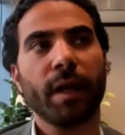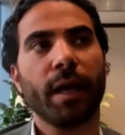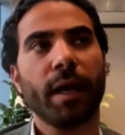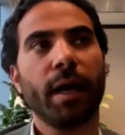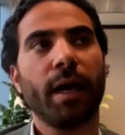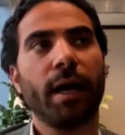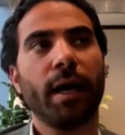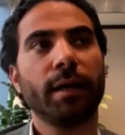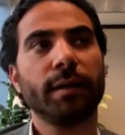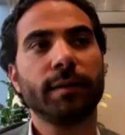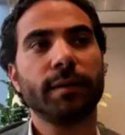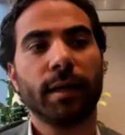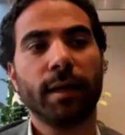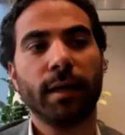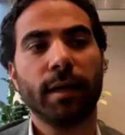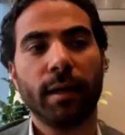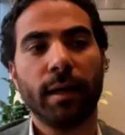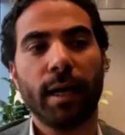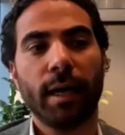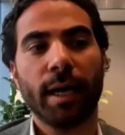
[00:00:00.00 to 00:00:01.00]

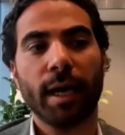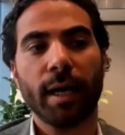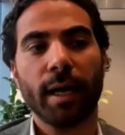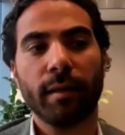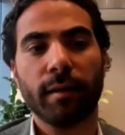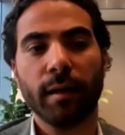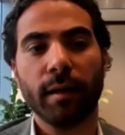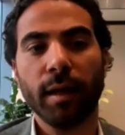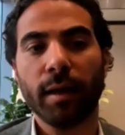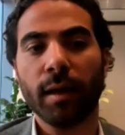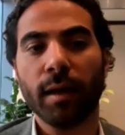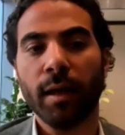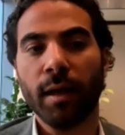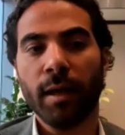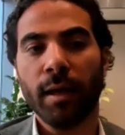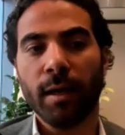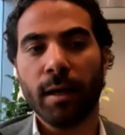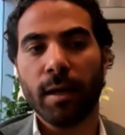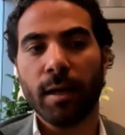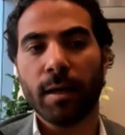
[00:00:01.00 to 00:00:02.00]
And I think
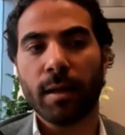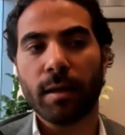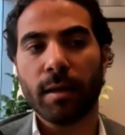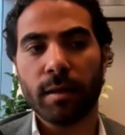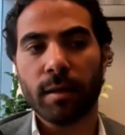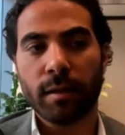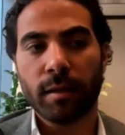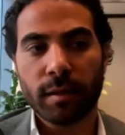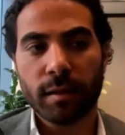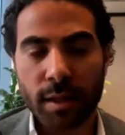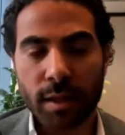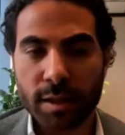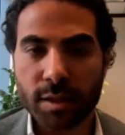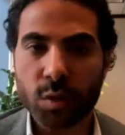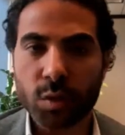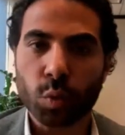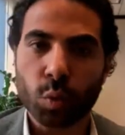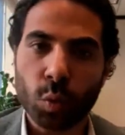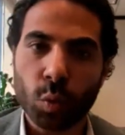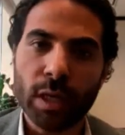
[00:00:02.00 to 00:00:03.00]

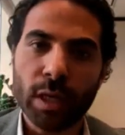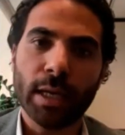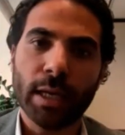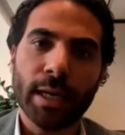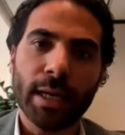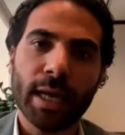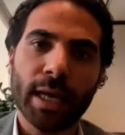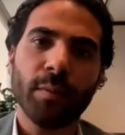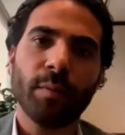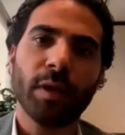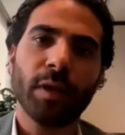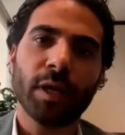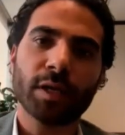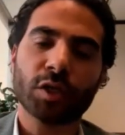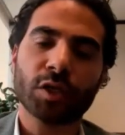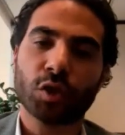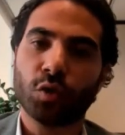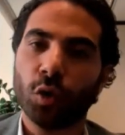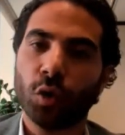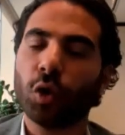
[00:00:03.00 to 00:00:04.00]
this will enable
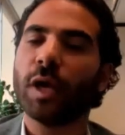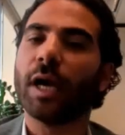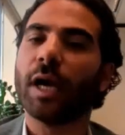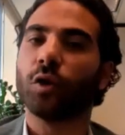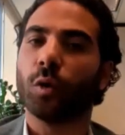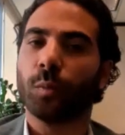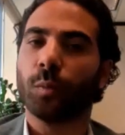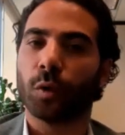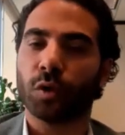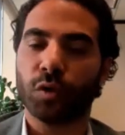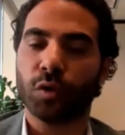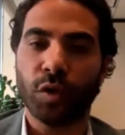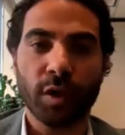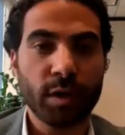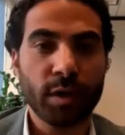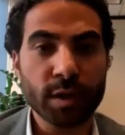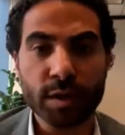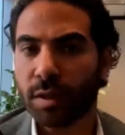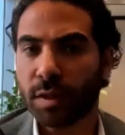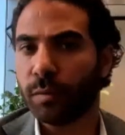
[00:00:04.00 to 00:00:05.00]
us to look at
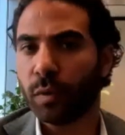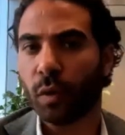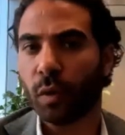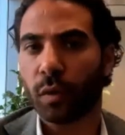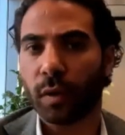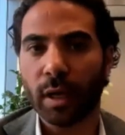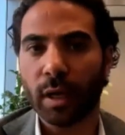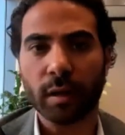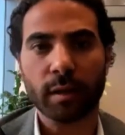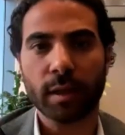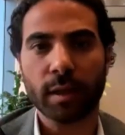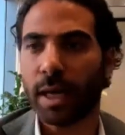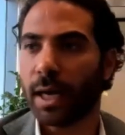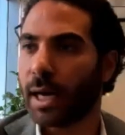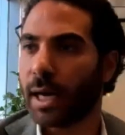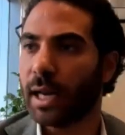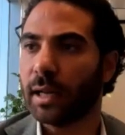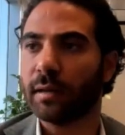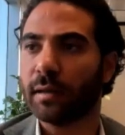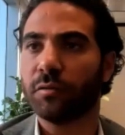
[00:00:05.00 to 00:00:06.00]
opportunities in both healthcare
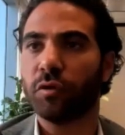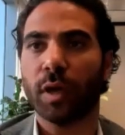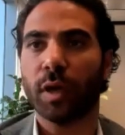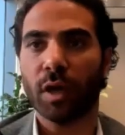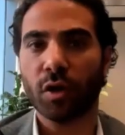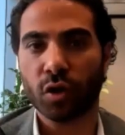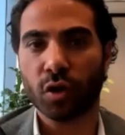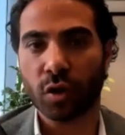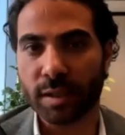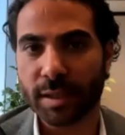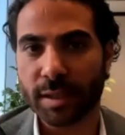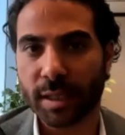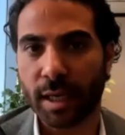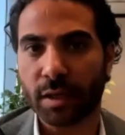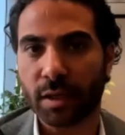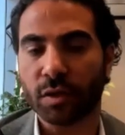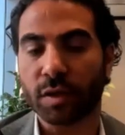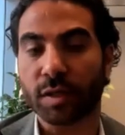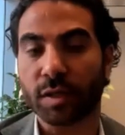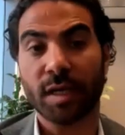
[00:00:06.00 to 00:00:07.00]
and education
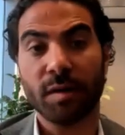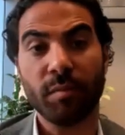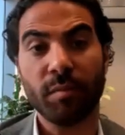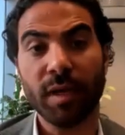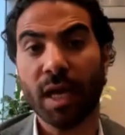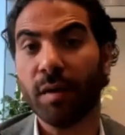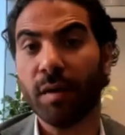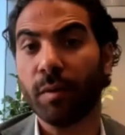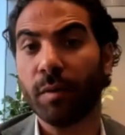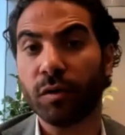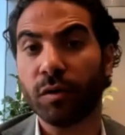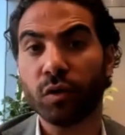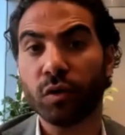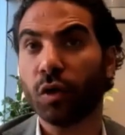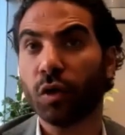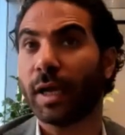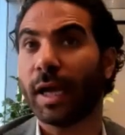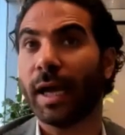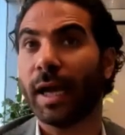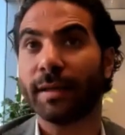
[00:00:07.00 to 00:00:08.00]
sectors and be able to
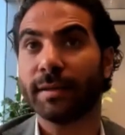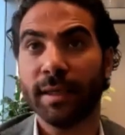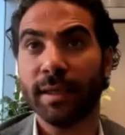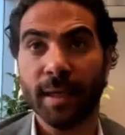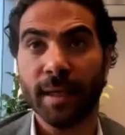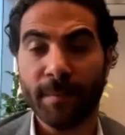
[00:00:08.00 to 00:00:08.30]
look at